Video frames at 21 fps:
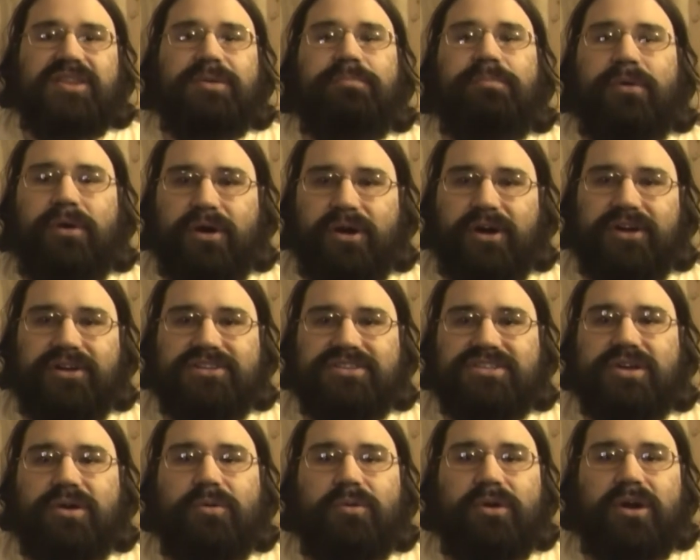the
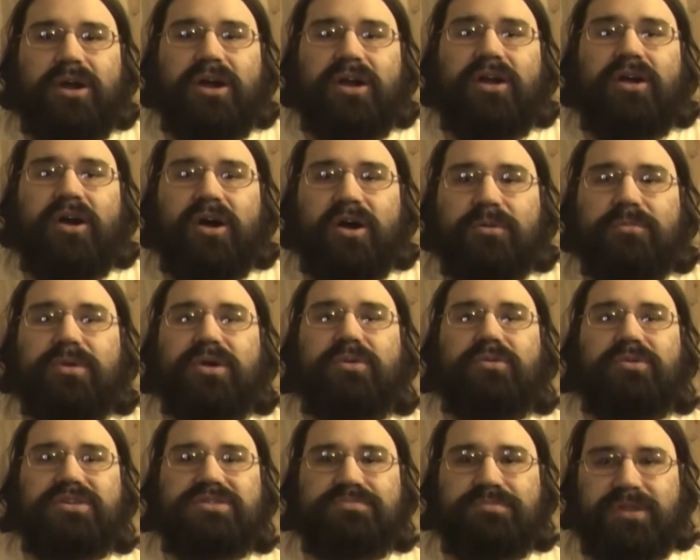part where
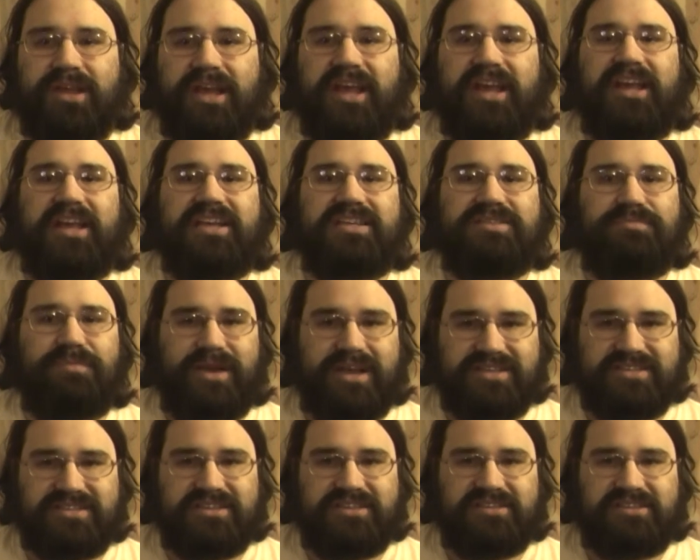Homer was playing his
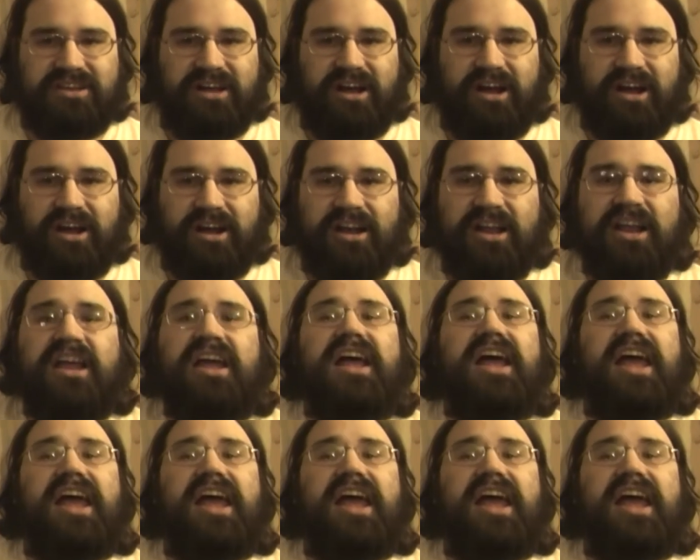bass guitar